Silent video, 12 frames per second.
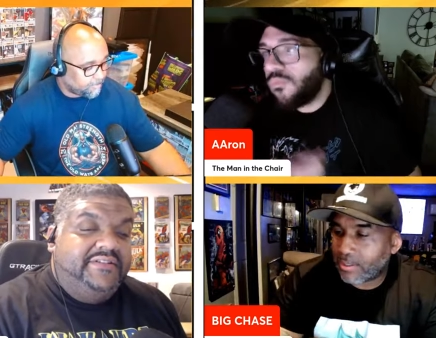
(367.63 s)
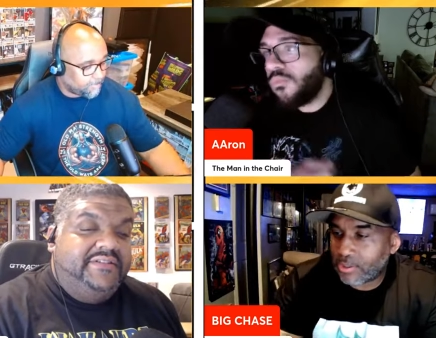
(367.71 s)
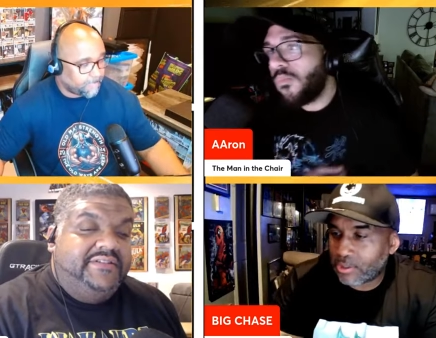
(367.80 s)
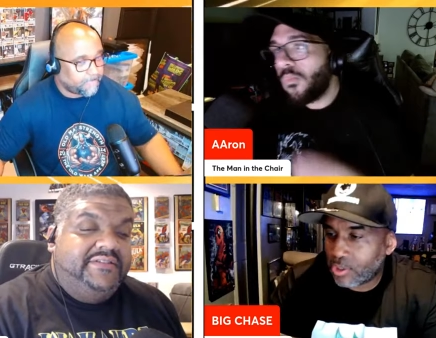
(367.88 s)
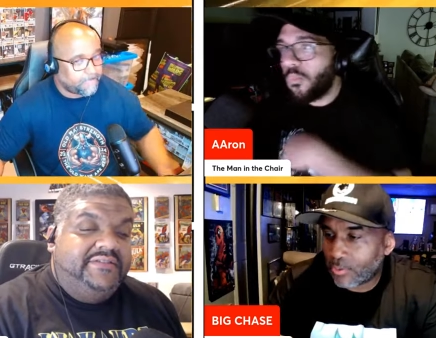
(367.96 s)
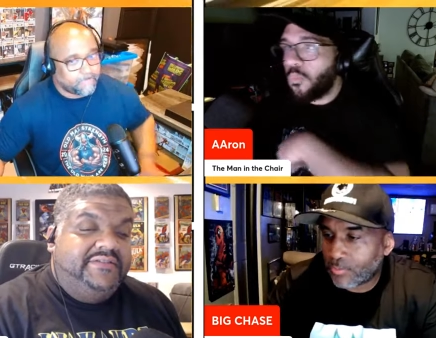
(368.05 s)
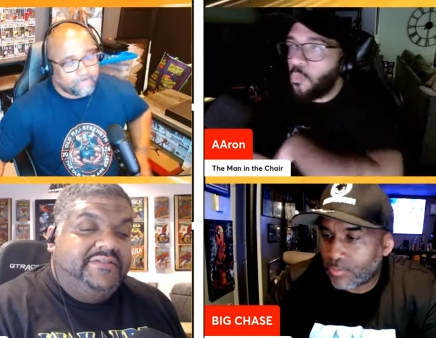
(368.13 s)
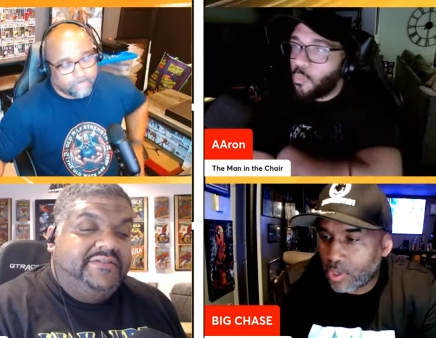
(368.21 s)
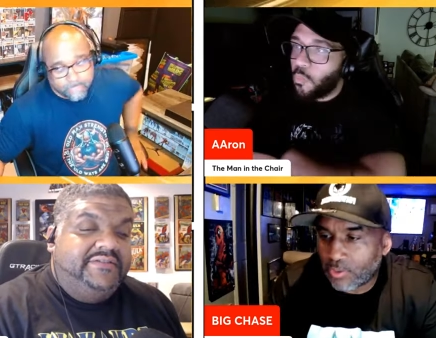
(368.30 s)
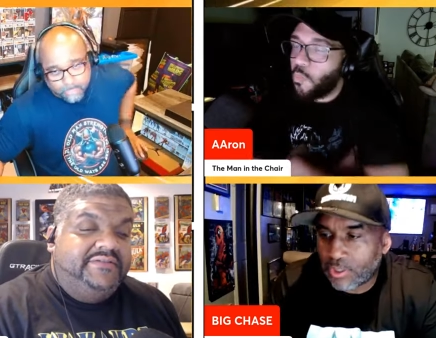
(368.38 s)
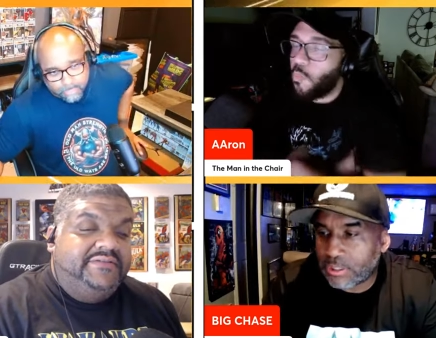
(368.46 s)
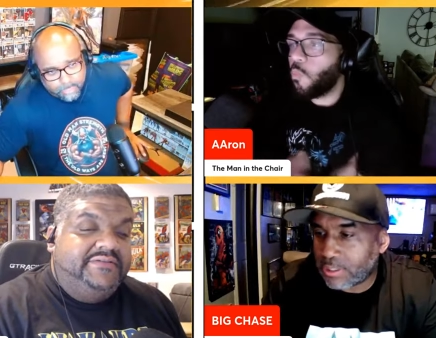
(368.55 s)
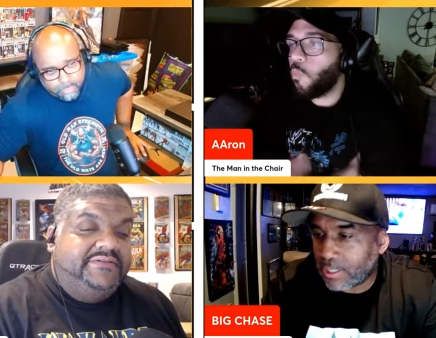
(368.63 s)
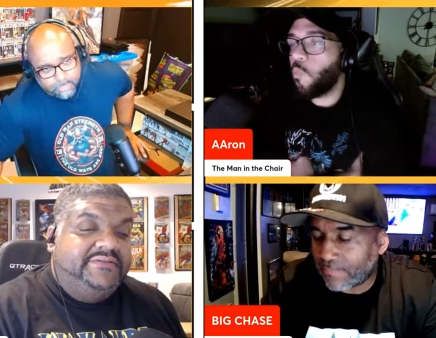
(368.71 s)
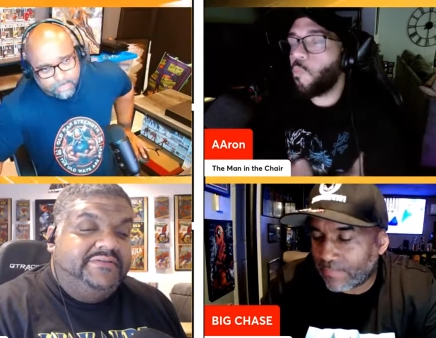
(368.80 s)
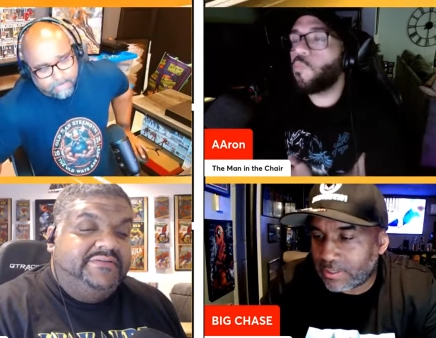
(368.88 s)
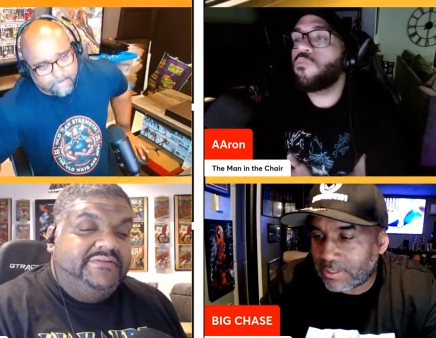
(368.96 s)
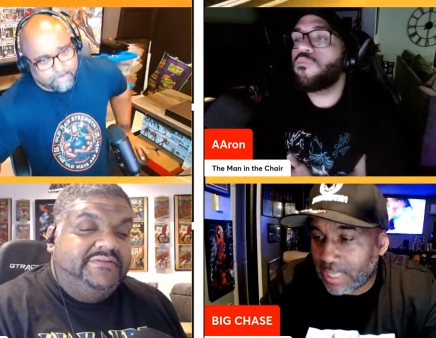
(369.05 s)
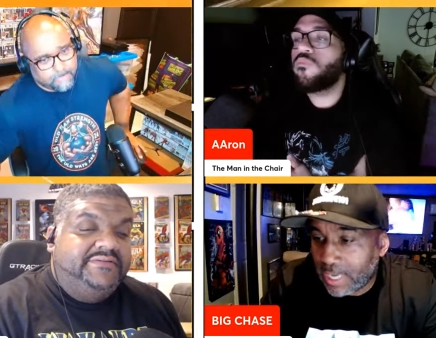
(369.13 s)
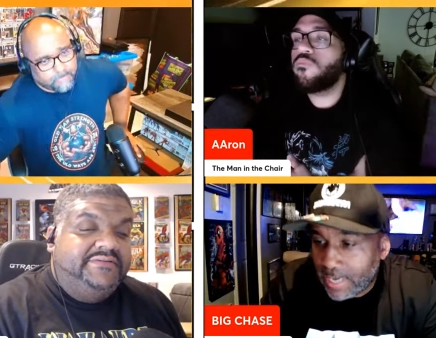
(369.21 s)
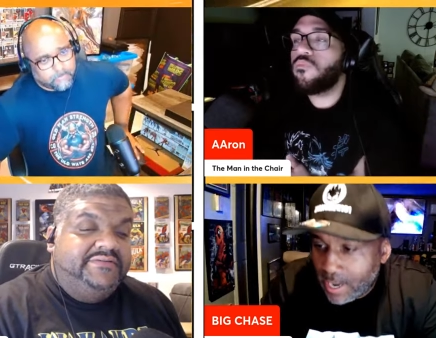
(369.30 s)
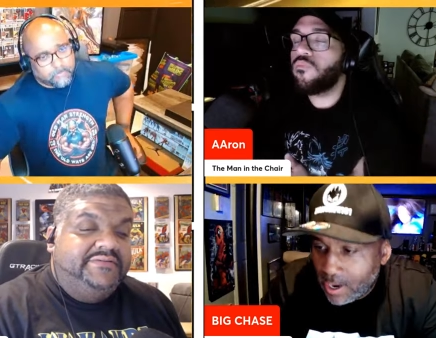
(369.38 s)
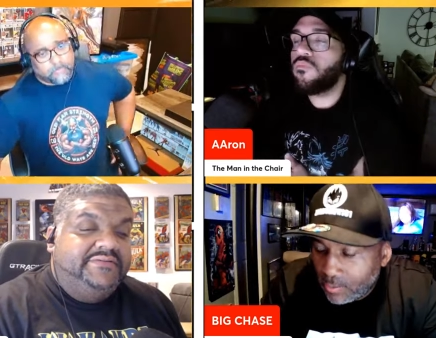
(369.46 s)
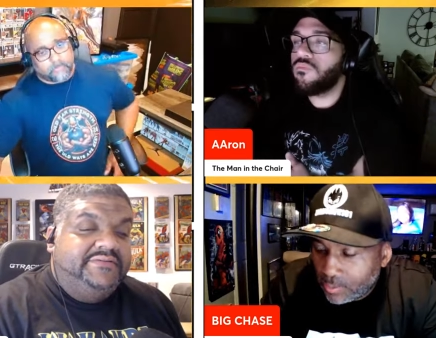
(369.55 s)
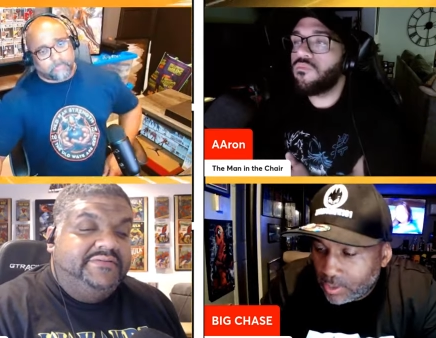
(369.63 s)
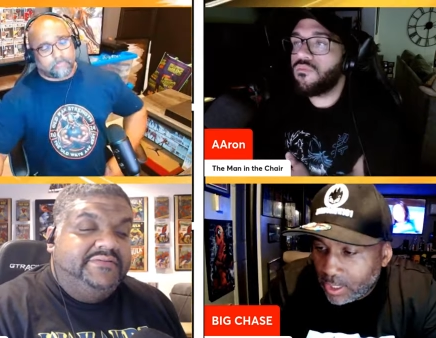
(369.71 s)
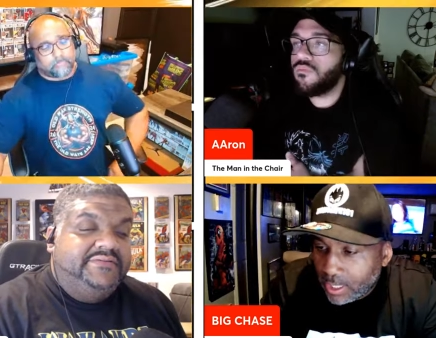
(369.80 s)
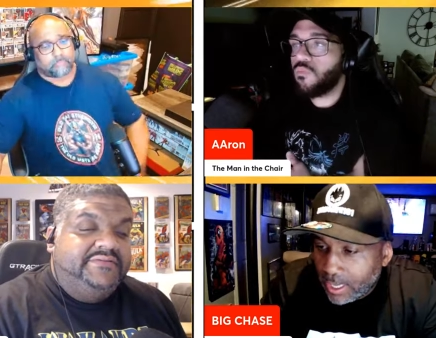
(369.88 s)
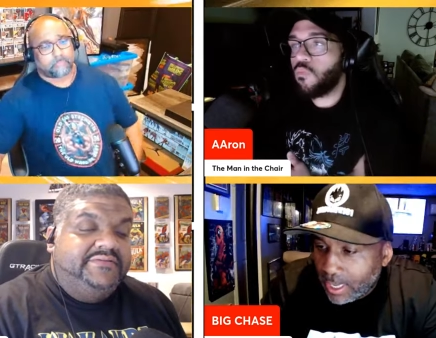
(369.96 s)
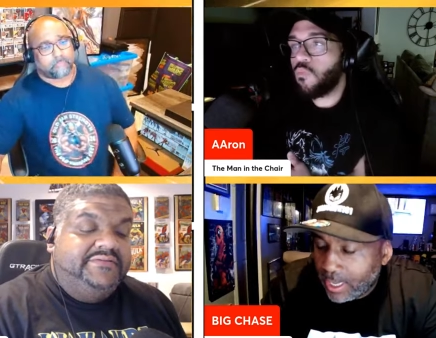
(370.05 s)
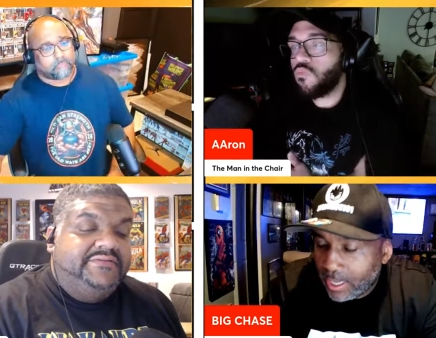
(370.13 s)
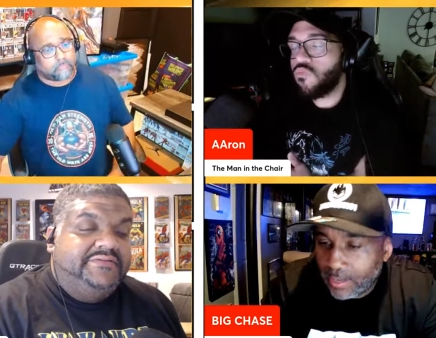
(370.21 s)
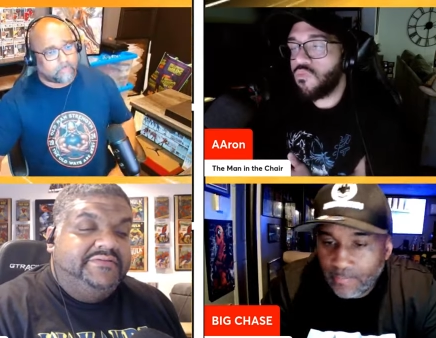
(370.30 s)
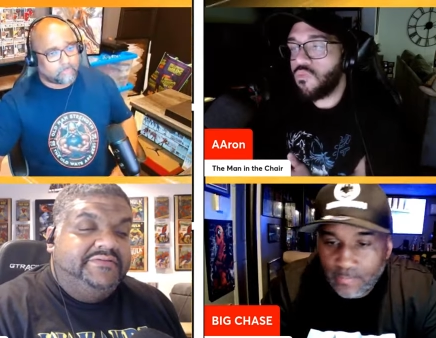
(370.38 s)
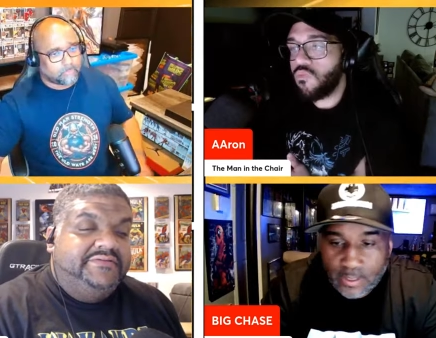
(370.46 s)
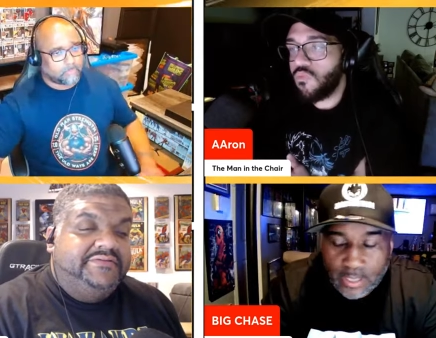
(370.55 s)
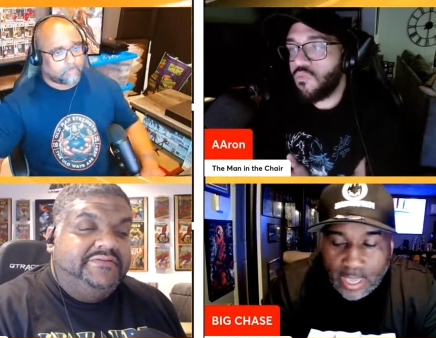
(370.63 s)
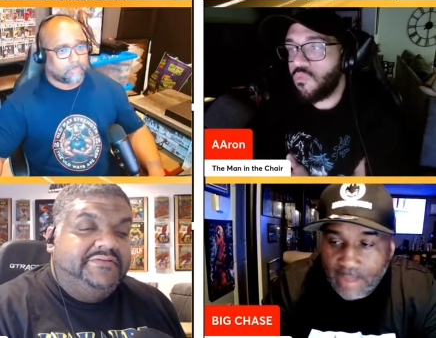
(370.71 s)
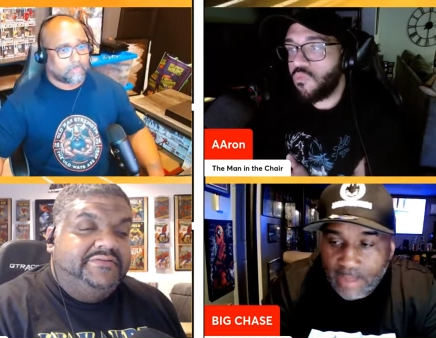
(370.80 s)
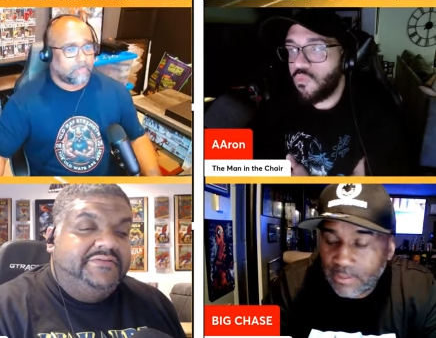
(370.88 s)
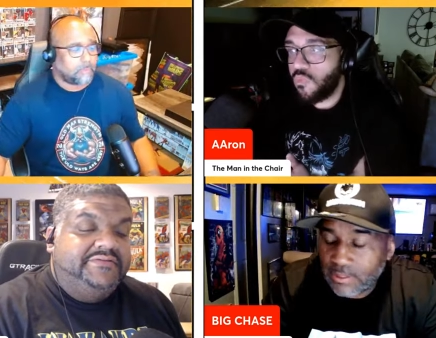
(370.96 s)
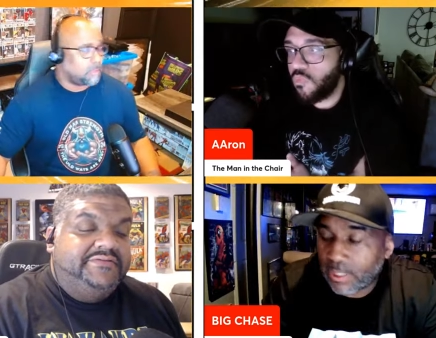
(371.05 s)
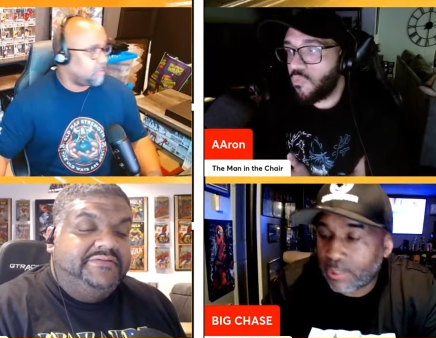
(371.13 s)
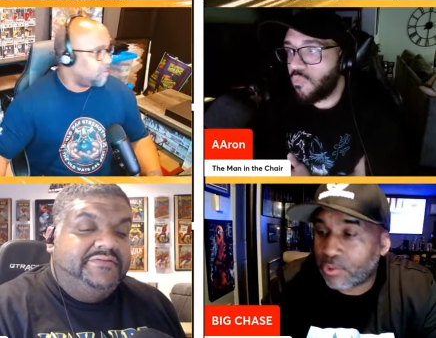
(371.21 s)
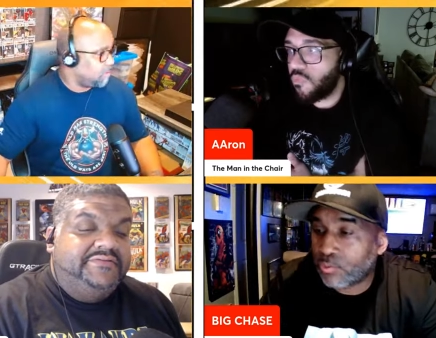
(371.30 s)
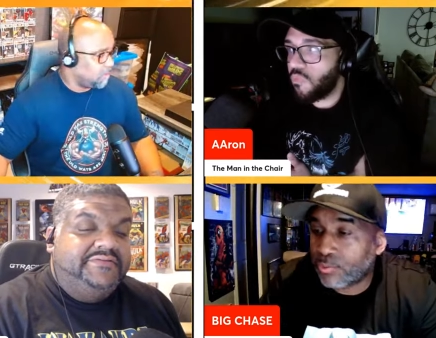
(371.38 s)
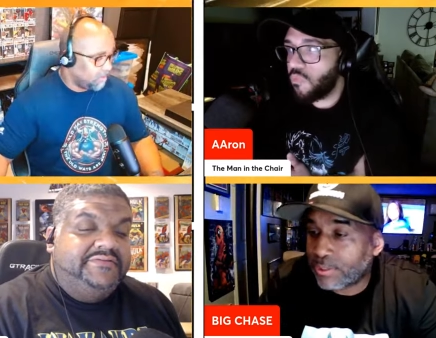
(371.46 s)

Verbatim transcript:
Speaker 1: you know know this stuff inside out and have the technical